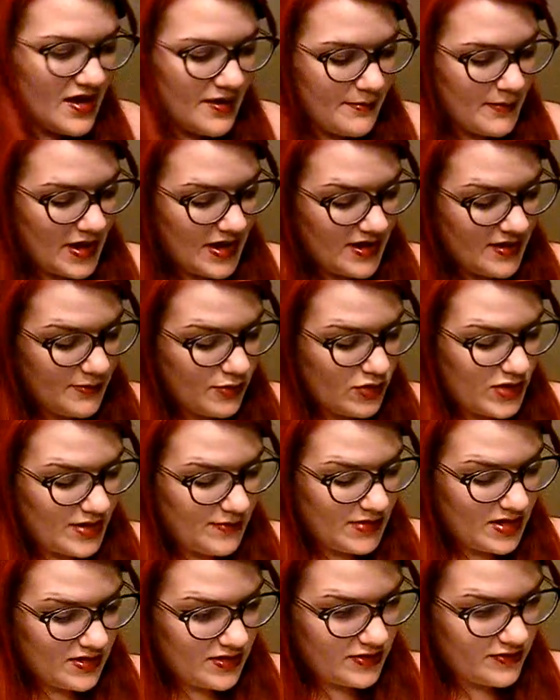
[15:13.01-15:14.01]
My
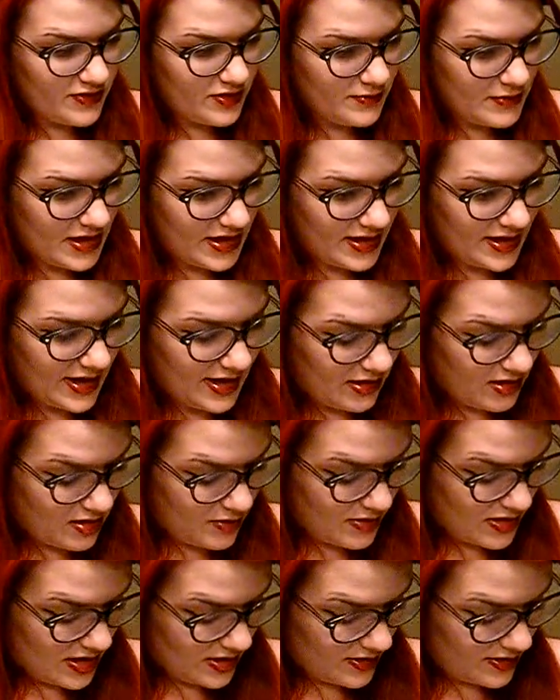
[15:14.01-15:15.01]
appointments for my
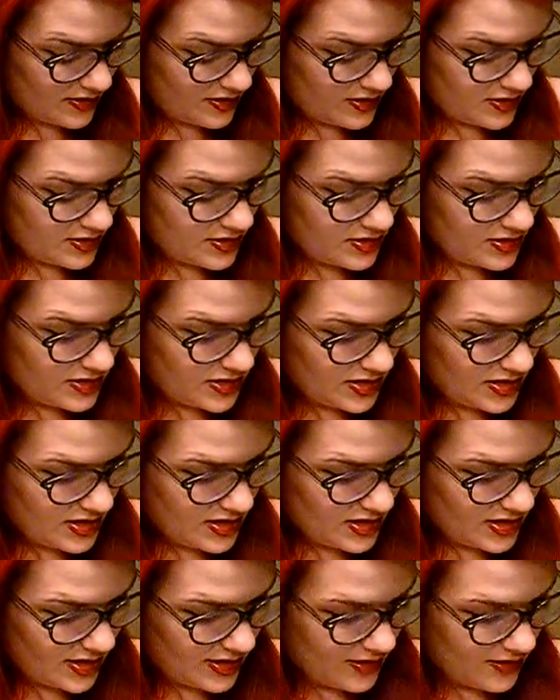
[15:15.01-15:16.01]
chiropractor,
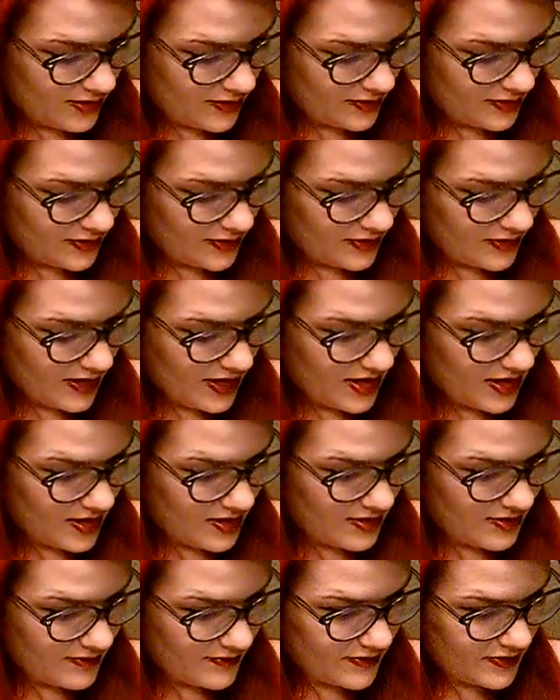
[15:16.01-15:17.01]
and I also
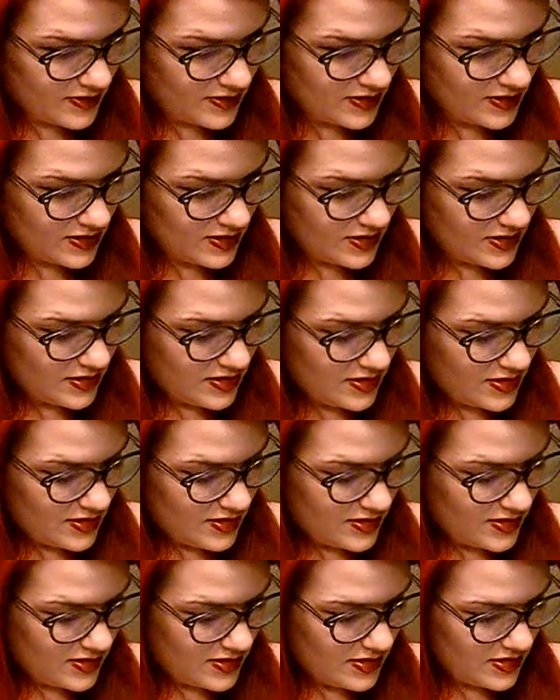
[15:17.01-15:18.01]
have
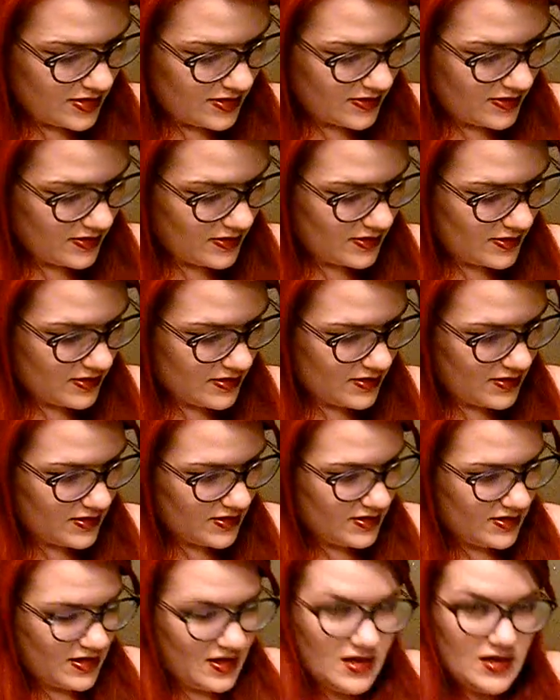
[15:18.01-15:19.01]
this
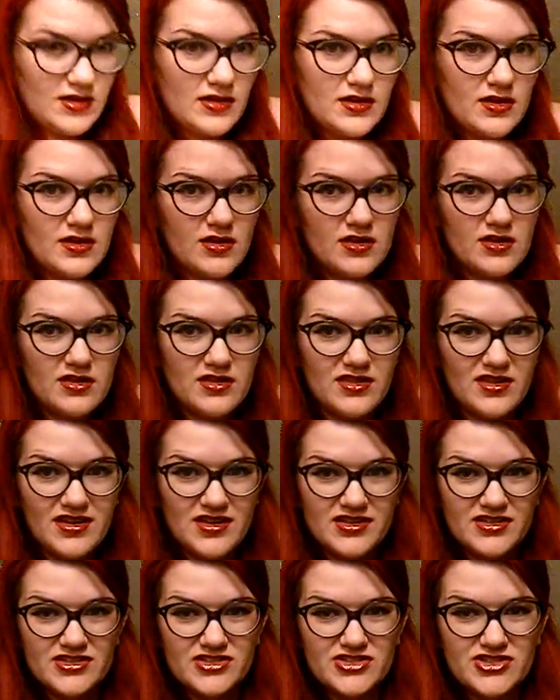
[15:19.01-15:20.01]
thing
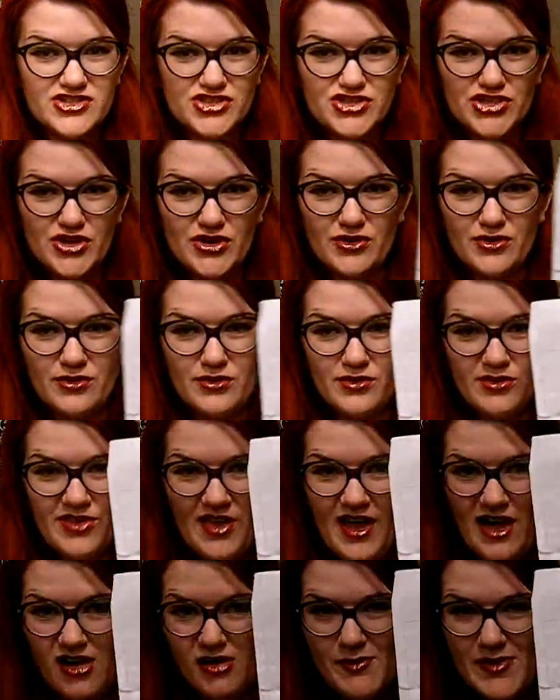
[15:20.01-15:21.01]
that shows
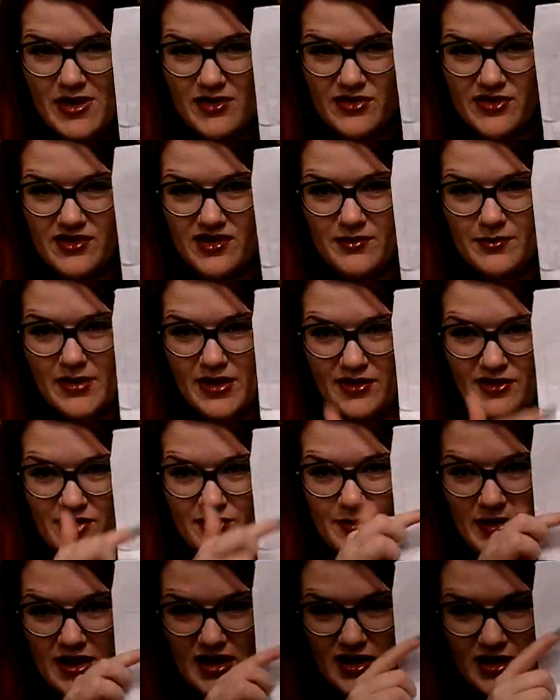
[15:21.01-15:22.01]
how messed up my
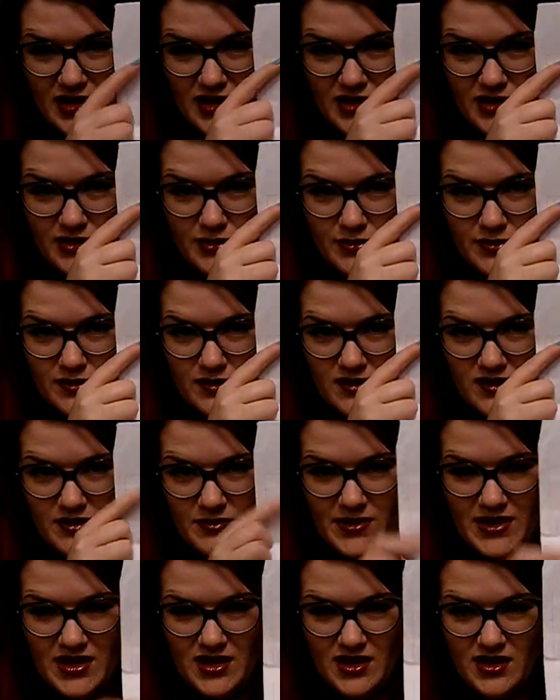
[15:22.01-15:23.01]
spine used to
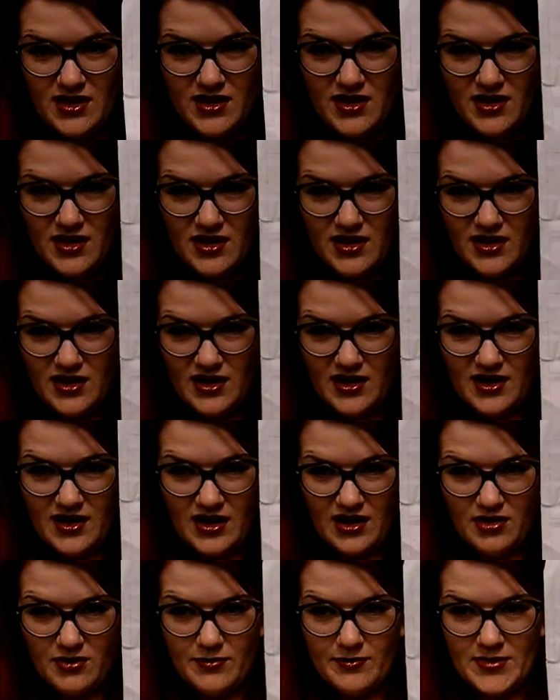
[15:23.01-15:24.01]
be and
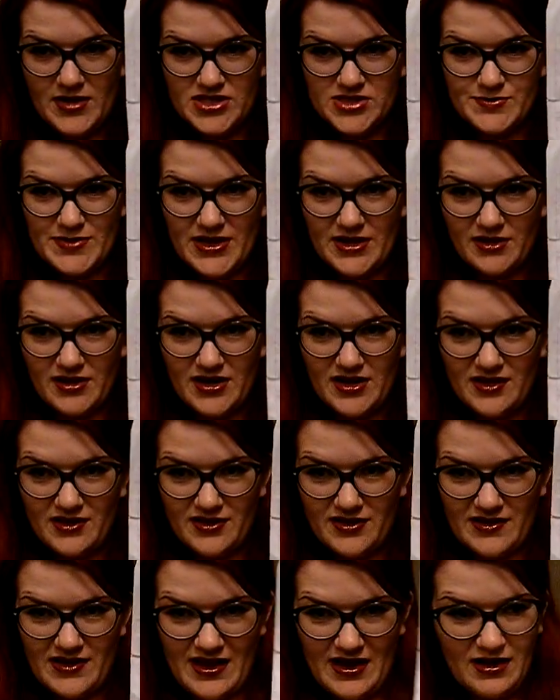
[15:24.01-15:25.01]
how much better it
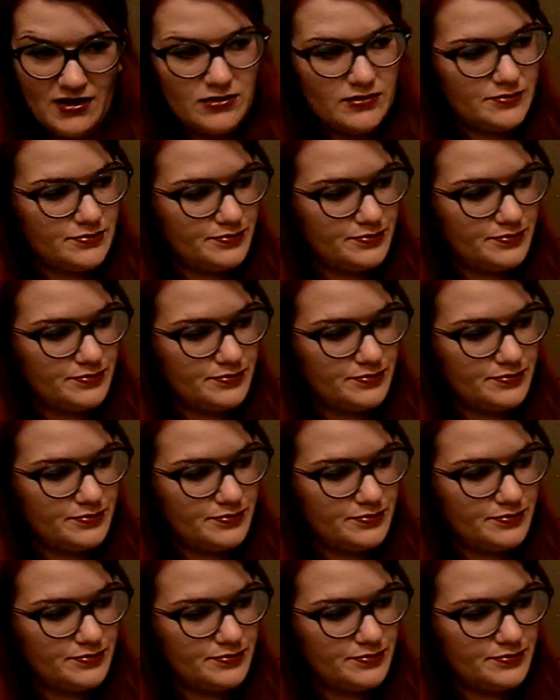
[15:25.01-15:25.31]
is now.